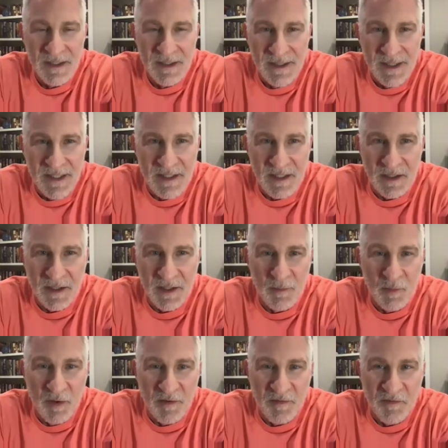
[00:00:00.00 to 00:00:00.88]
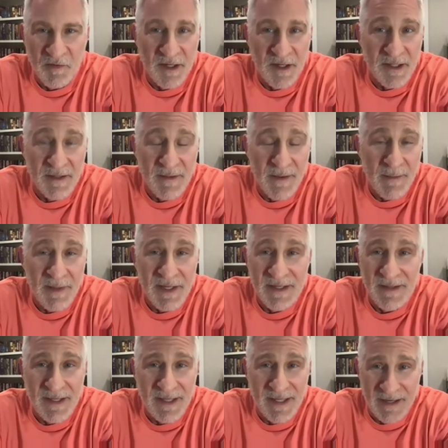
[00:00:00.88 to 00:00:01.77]
is a little more fun. I
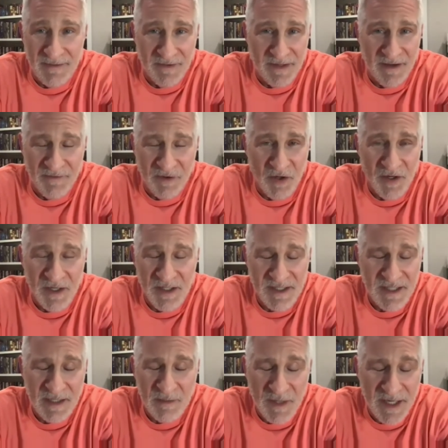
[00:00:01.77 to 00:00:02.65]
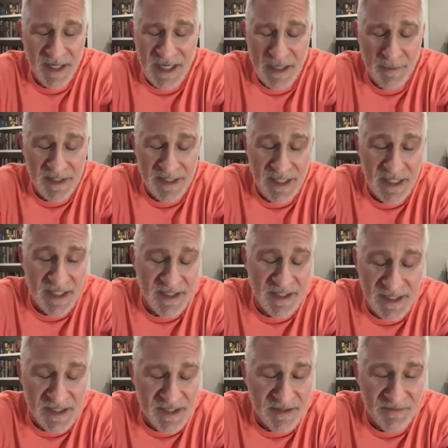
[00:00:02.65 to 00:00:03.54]
mean, and I, I've heard it said when I came in the agency,
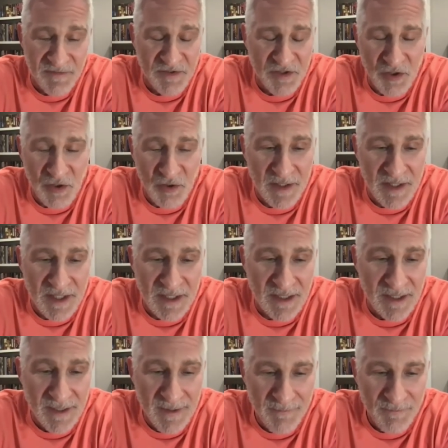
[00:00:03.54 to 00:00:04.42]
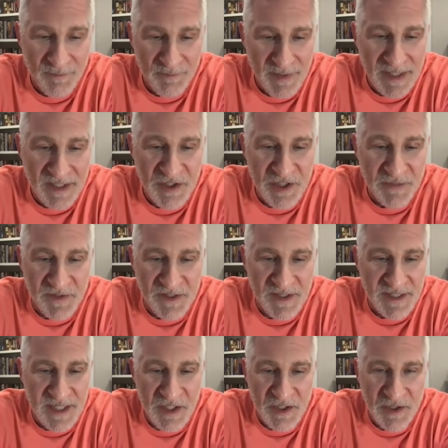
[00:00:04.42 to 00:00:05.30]
and it's true. I think being chief of
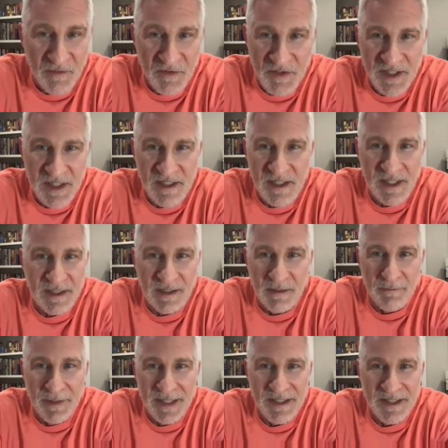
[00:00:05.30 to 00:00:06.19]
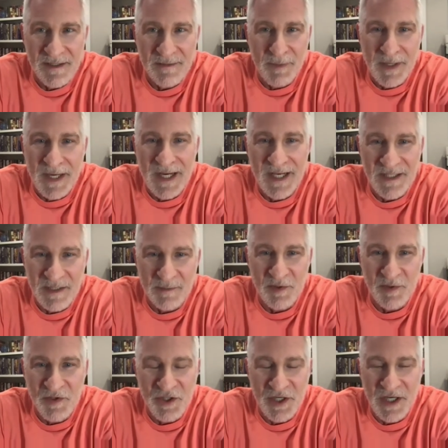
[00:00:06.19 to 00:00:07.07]
station overseas is like the best possible
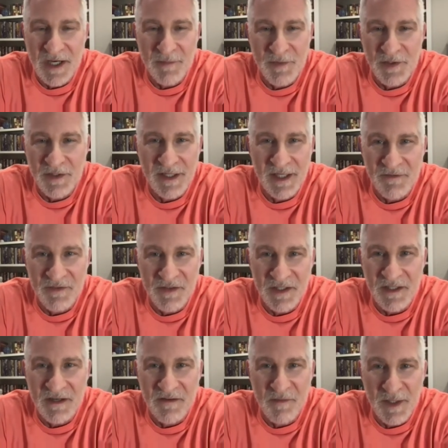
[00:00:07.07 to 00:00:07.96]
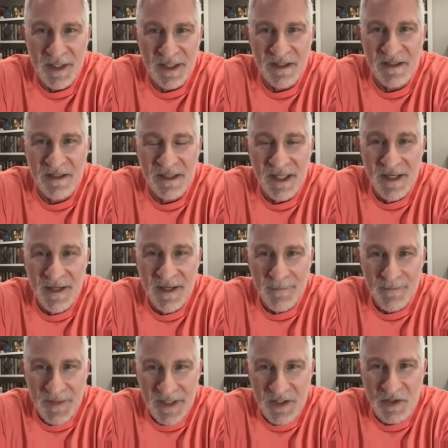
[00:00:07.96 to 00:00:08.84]
job you could have in the government. It's
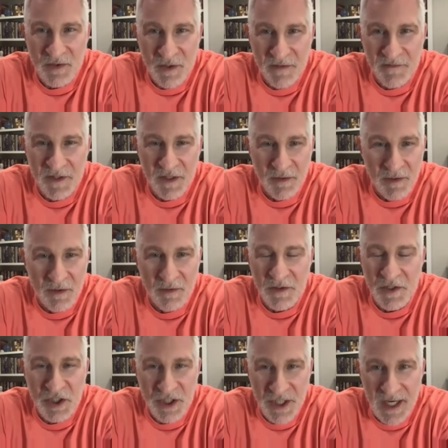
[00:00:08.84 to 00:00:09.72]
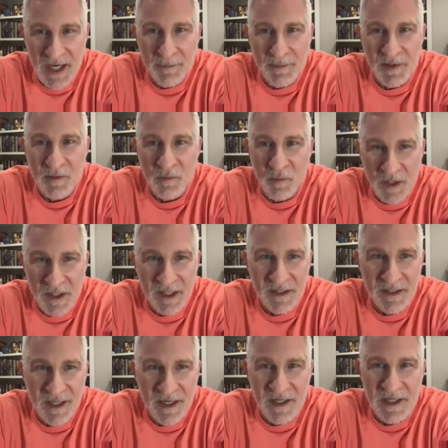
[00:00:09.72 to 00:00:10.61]
it's sort of your own shop. You're working
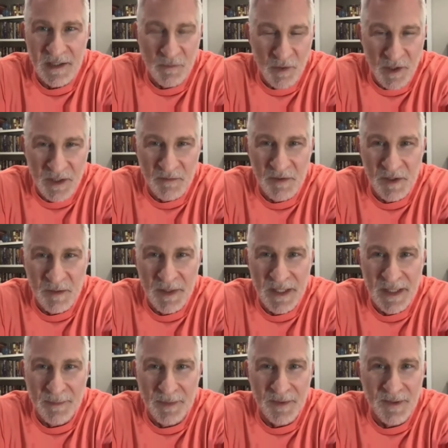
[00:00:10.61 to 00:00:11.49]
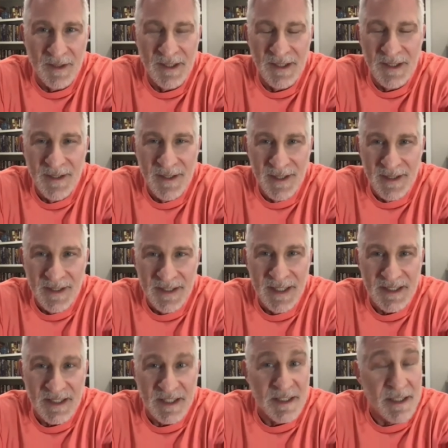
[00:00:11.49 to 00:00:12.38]
there. You're working with people
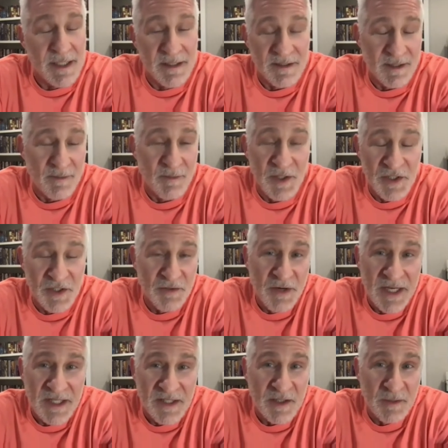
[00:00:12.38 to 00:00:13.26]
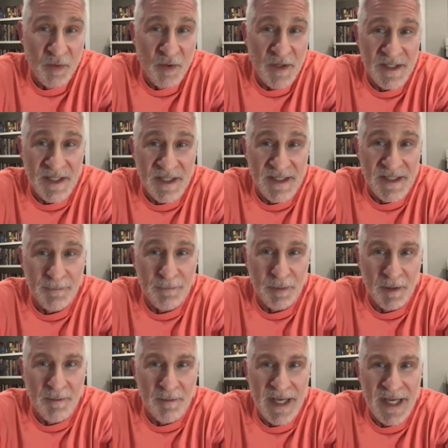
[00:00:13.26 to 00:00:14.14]
yes, in some ways you're right. It's a good point. It's a
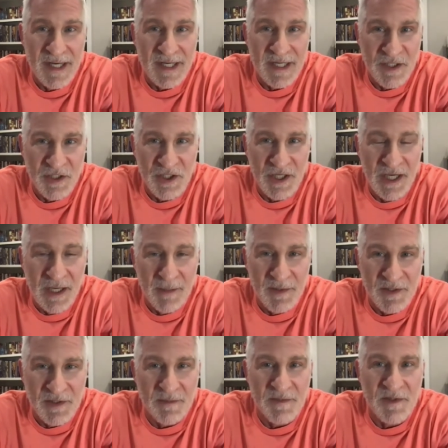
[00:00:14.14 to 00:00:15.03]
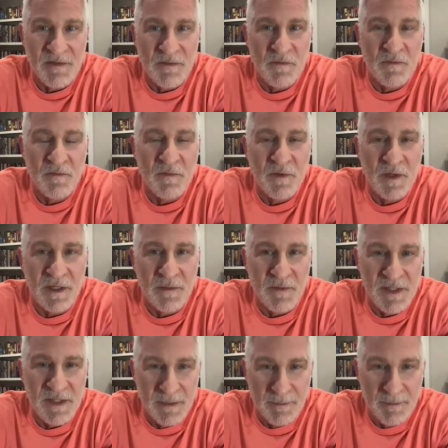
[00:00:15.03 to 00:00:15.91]
diplomatic job in terms of working
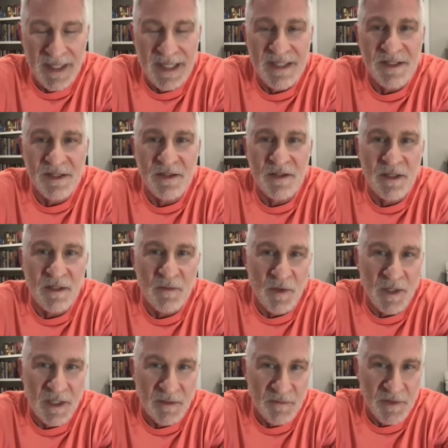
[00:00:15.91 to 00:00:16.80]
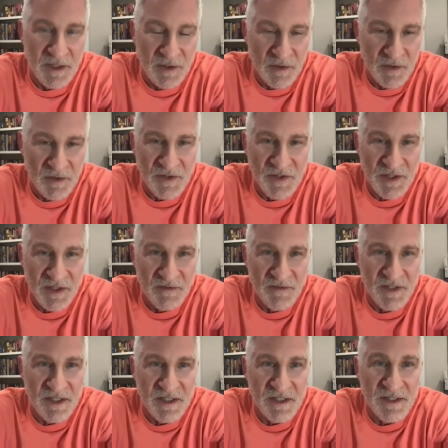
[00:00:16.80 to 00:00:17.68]
with the ambassador and working with the local
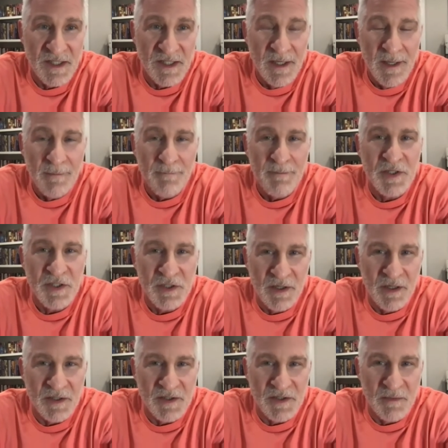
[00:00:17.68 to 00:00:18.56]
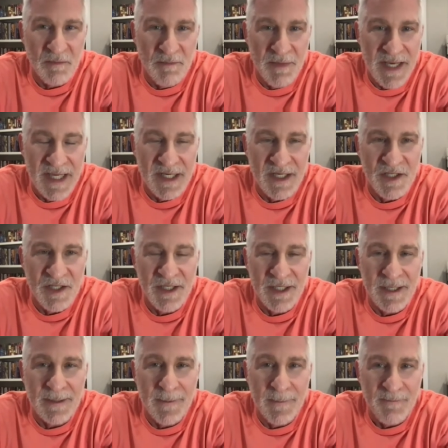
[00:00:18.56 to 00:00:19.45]
services, but you're also
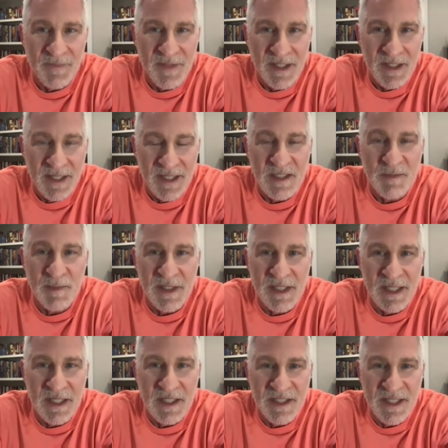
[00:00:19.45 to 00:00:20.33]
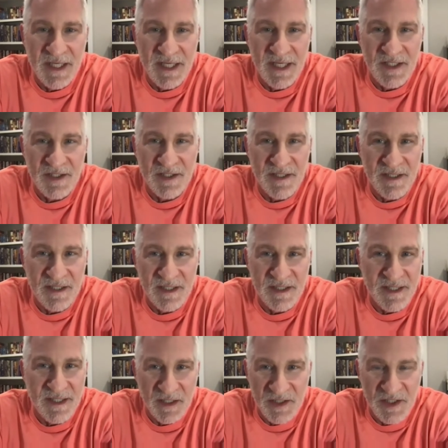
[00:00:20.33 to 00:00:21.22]
managing espionage cases and
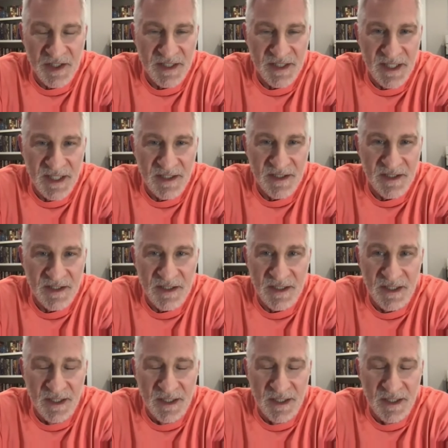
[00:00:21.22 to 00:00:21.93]
intelligence cases